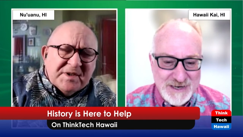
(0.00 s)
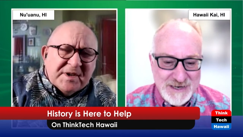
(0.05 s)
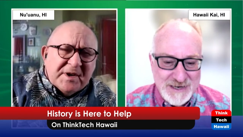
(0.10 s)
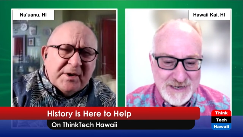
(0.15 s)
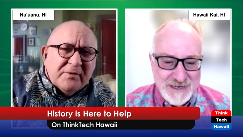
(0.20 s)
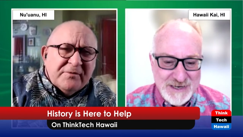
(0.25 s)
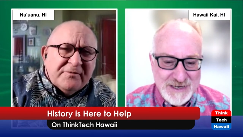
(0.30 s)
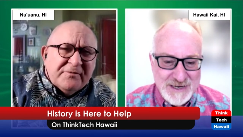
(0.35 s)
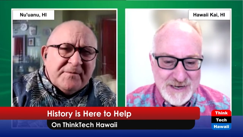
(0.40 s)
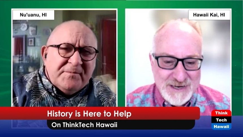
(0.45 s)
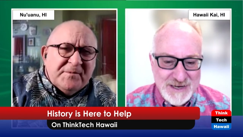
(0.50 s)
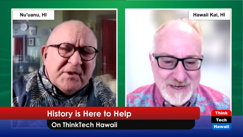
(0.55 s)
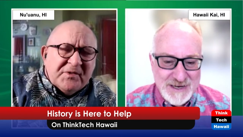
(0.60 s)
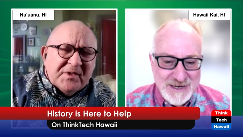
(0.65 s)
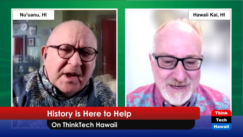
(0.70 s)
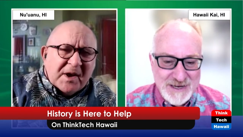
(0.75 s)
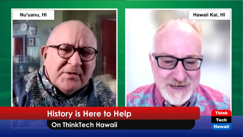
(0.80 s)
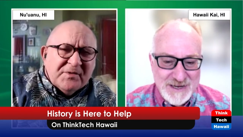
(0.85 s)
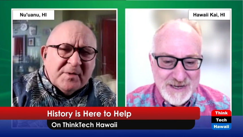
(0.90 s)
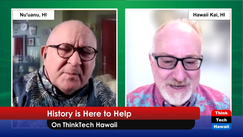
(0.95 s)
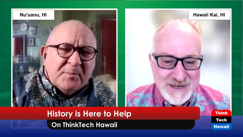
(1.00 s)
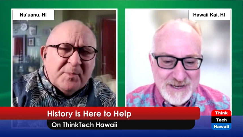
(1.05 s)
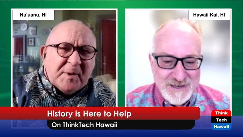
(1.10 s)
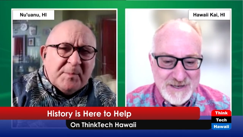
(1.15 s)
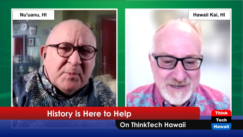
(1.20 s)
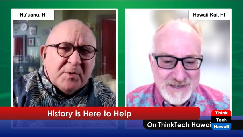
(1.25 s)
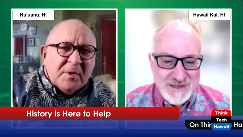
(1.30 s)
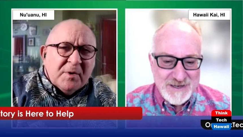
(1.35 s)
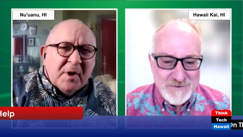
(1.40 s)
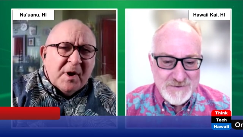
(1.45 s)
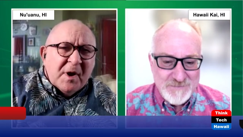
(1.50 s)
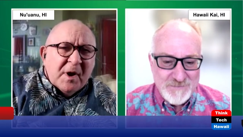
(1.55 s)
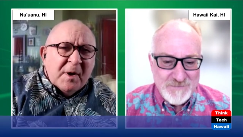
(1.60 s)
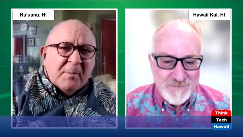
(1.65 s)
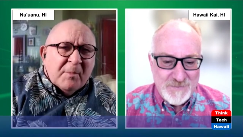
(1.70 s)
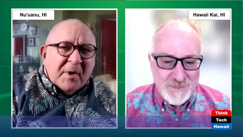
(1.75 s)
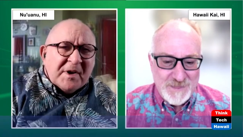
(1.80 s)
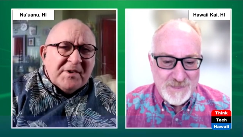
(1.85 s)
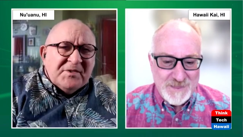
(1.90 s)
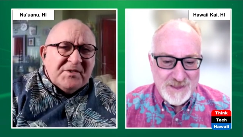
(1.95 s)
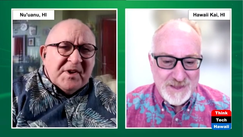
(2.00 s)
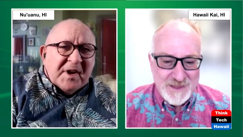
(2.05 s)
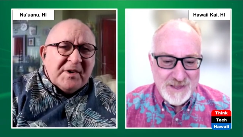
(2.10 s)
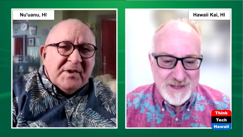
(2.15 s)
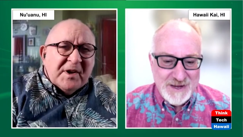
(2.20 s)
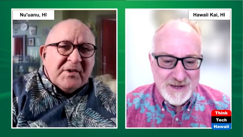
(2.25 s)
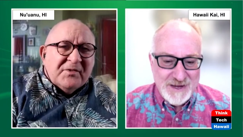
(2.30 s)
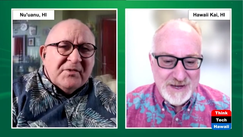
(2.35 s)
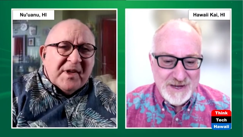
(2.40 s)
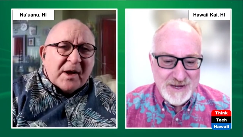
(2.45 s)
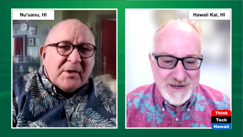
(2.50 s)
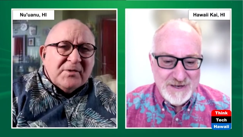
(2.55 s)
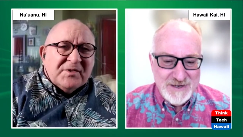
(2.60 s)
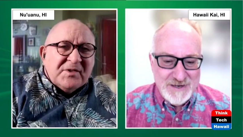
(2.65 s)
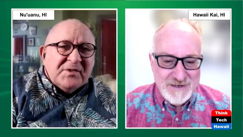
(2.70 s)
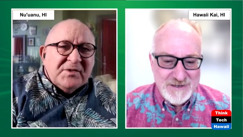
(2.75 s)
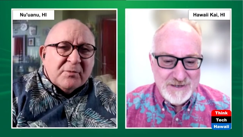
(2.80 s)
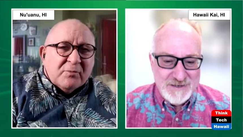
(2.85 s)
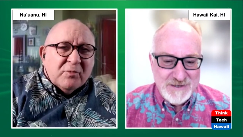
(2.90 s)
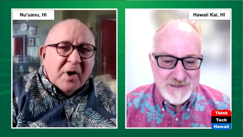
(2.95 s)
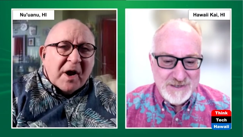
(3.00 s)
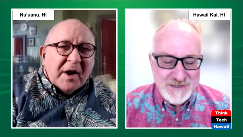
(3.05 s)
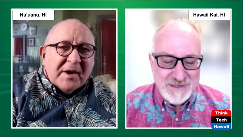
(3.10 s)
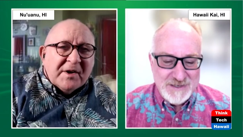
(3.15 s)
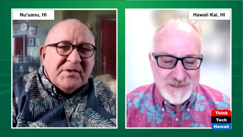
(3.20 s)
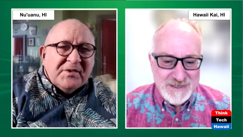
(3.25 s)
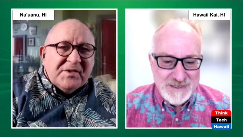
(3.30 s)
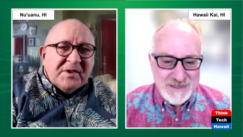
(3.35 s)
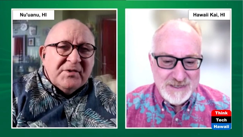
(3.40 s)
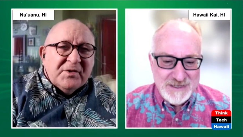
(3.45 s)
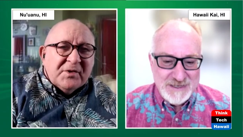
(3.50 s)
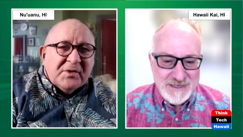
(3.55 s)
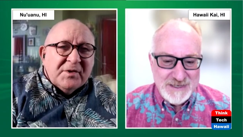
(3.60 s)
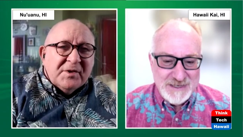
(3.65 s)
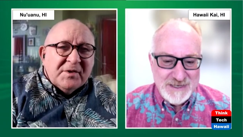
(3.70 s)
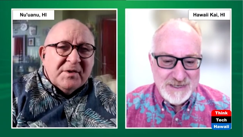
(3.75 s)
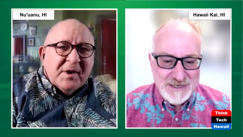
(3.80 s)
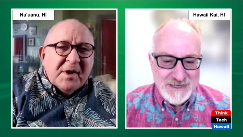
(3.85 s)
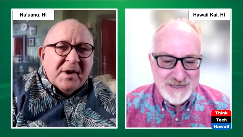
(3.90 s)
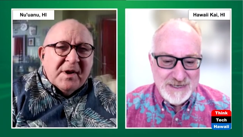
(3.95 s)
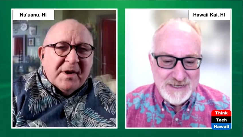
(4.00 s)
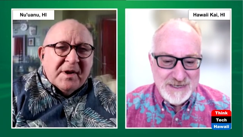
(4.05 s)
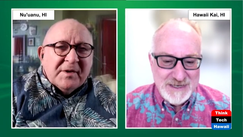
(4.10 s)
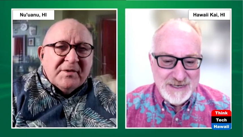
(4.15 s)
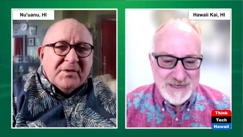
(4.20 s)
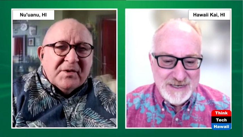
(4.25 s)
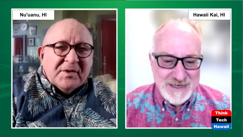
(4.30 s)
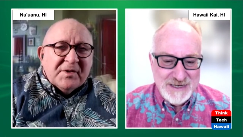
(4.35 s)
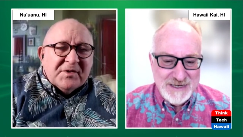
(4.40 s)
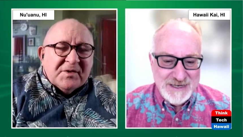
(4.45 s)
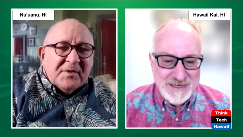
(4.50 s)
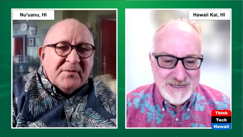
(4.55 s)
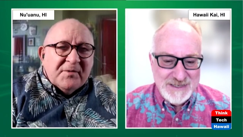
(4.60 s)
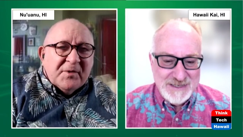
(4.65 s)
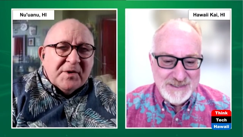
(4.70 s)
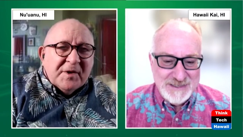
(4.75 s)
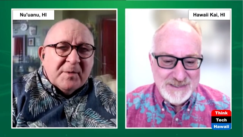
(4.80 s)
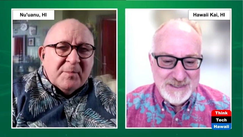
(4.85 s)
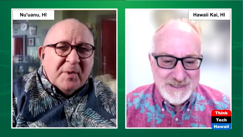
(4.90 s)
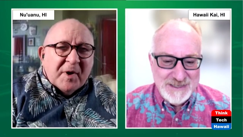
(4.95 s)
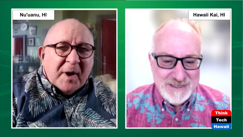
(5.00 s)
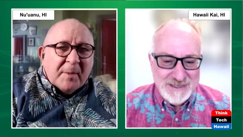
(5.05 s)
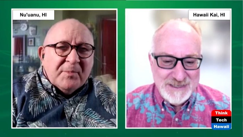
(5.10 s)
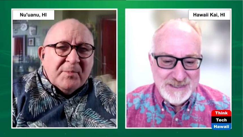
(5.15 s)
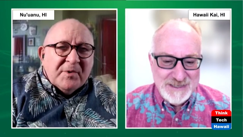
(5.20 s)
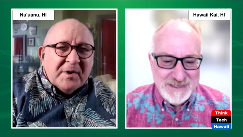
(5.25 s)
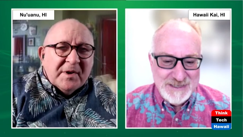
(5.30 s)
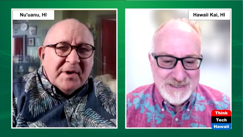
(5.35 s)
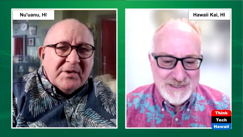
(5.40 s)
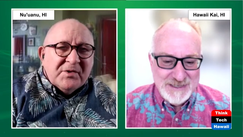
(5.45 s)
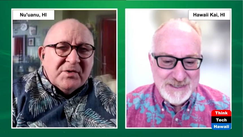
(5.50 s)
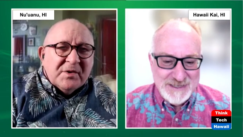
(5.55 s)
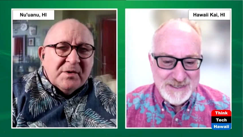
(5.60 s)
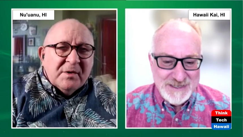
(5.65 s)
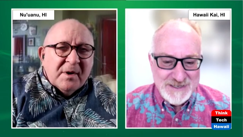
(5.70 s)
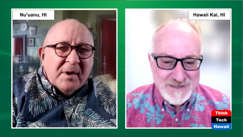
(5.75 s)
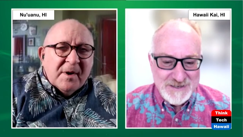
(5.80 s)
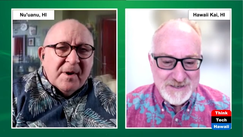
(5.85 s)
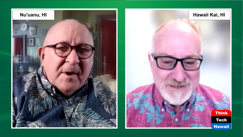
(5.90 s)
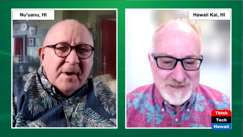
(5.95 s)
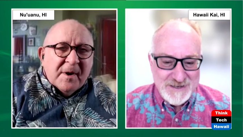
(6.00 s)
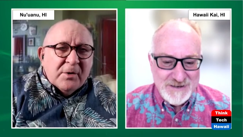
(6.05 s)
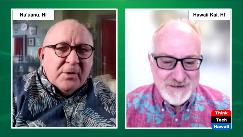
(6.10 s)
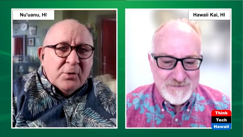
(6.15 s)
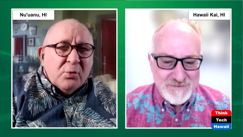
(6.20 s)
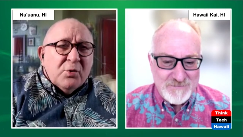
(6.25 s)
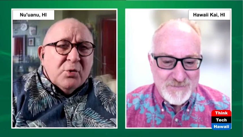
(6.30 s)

Speaker 1: kill 50,000 people by sending thousands of rockets into the civilian population? You